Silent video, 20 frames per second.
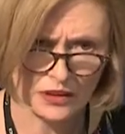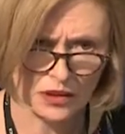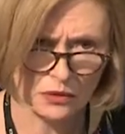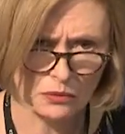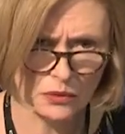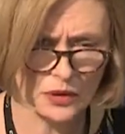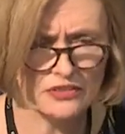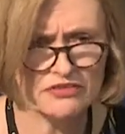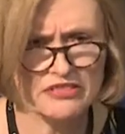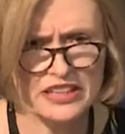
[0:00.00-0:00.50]

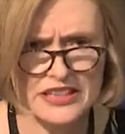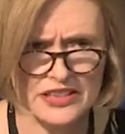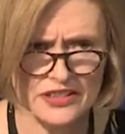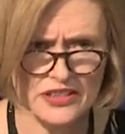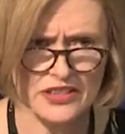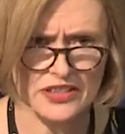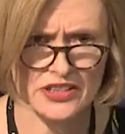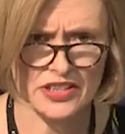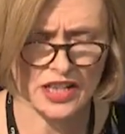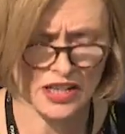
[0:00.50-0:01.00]
One recent
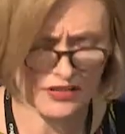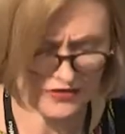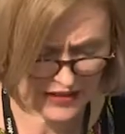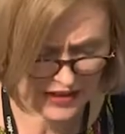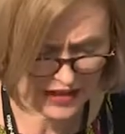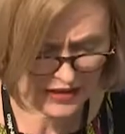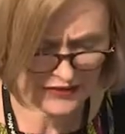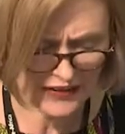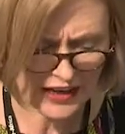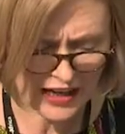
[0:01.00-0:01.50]

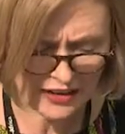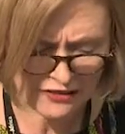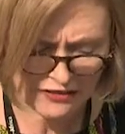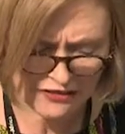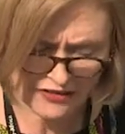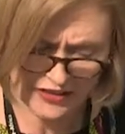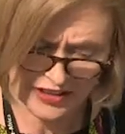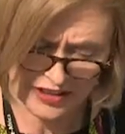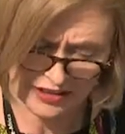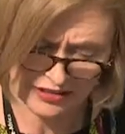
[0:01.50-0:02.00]
survey of
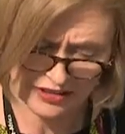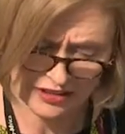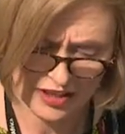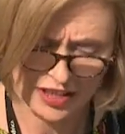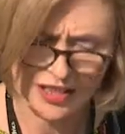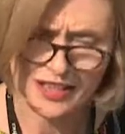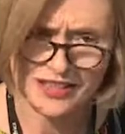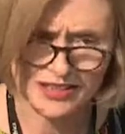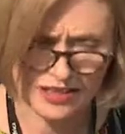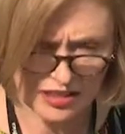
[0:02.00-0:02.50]
African
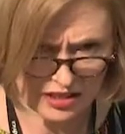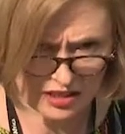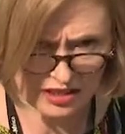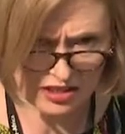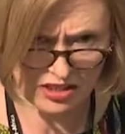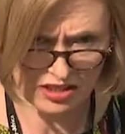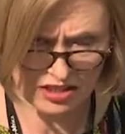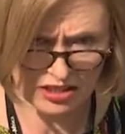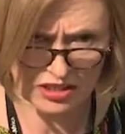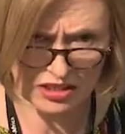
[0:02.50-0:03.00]

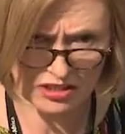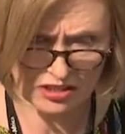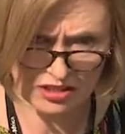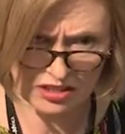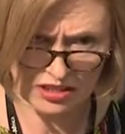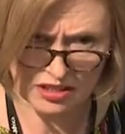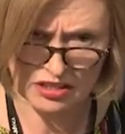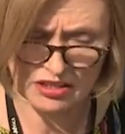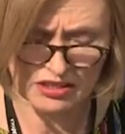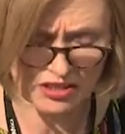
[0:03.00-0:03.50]

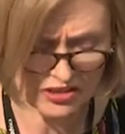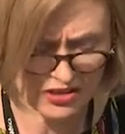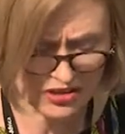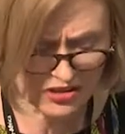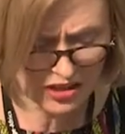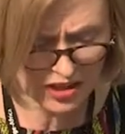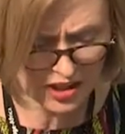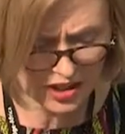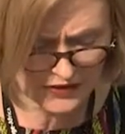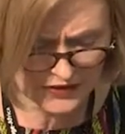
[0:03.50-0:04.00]
scientists at the
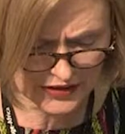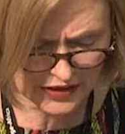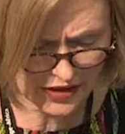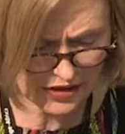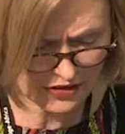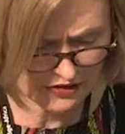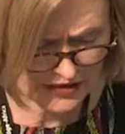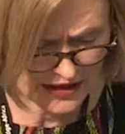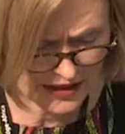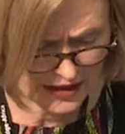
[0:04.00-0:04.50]
start of their
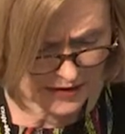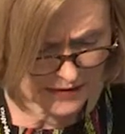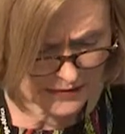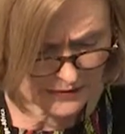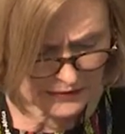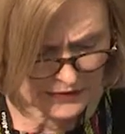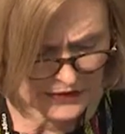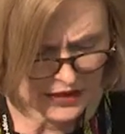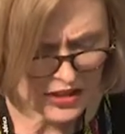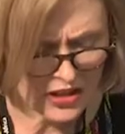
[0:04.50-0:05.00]
career
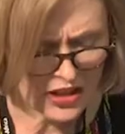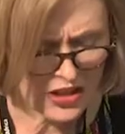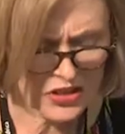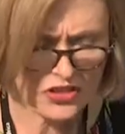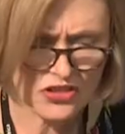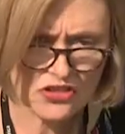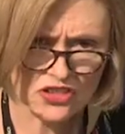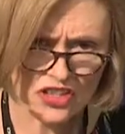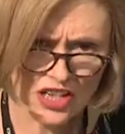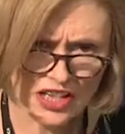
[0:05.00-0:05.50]

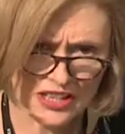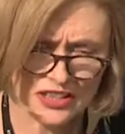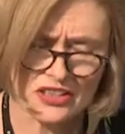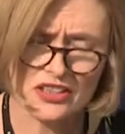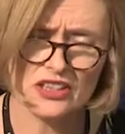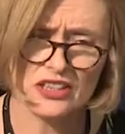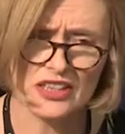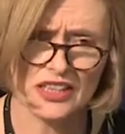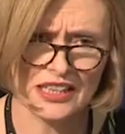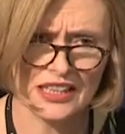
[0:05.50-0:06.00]

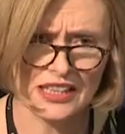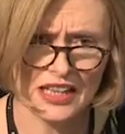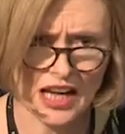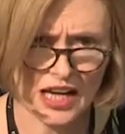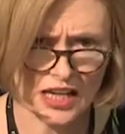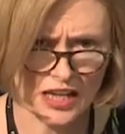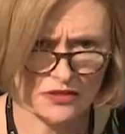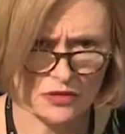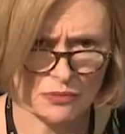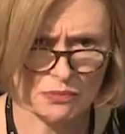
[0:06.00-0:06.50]
suggested that a
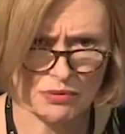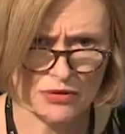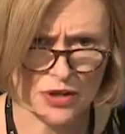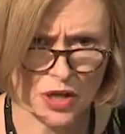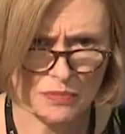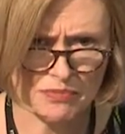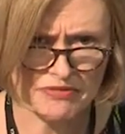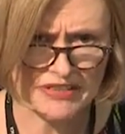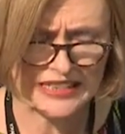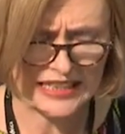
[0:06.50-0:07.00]
lack of
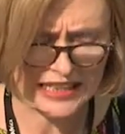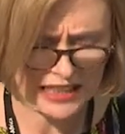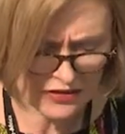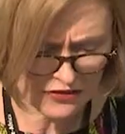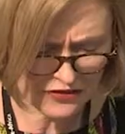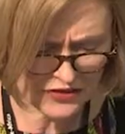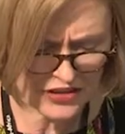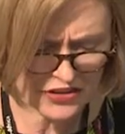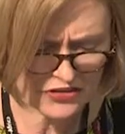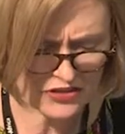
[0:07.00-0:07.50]
appropriate
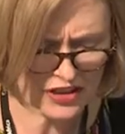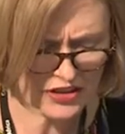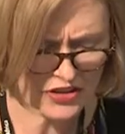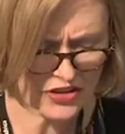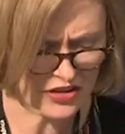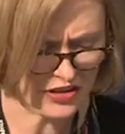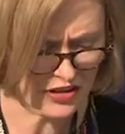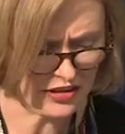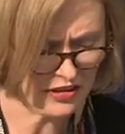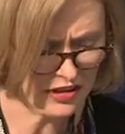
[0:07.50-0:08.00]

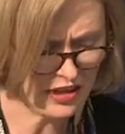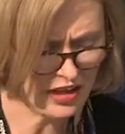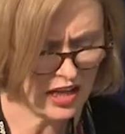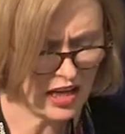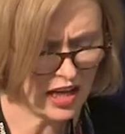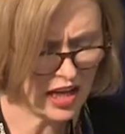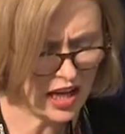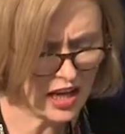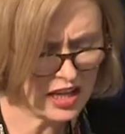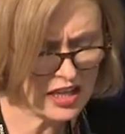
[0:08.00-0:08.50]
infrastructure
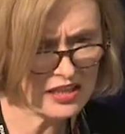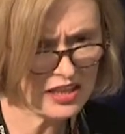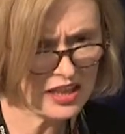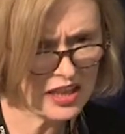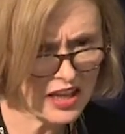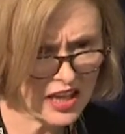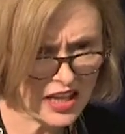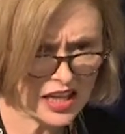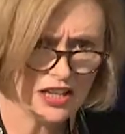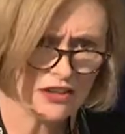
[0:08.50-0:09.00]
is a
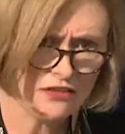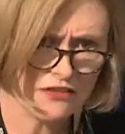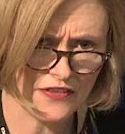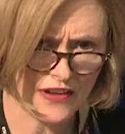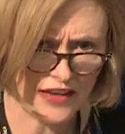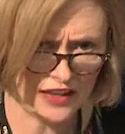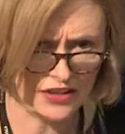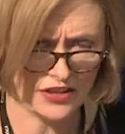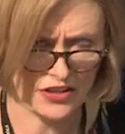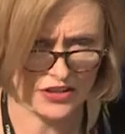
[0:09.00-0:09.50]
key
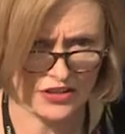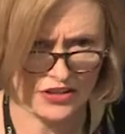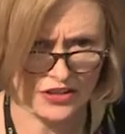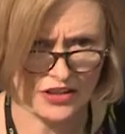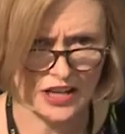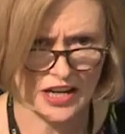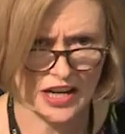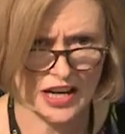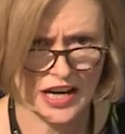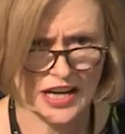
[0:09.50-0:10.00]
factor
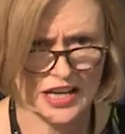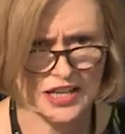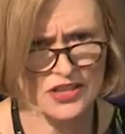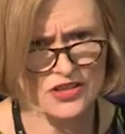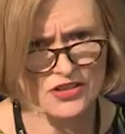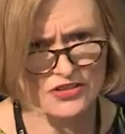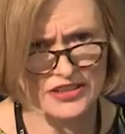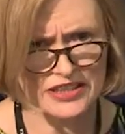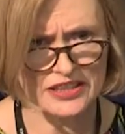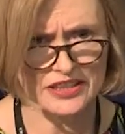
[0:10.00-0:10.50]

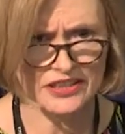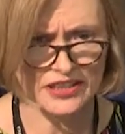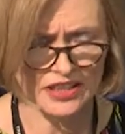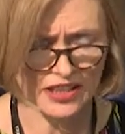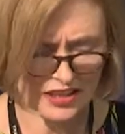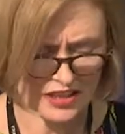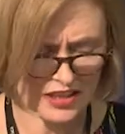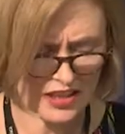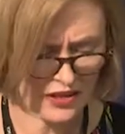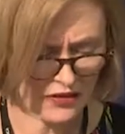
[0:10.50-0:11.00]
hindering
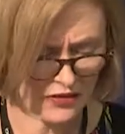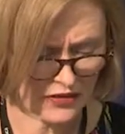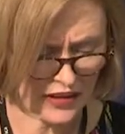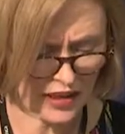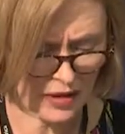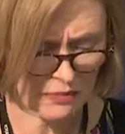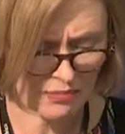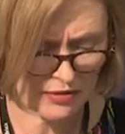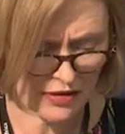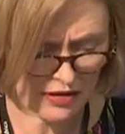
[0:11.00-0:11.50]

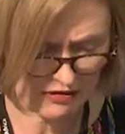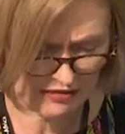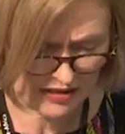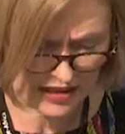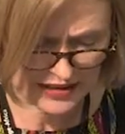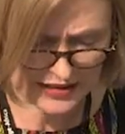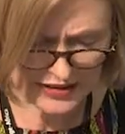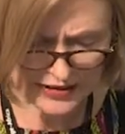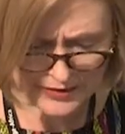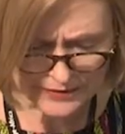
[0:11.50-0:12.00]
scientific
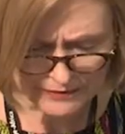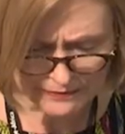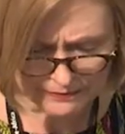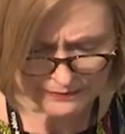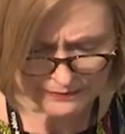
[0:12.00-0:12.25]
progress.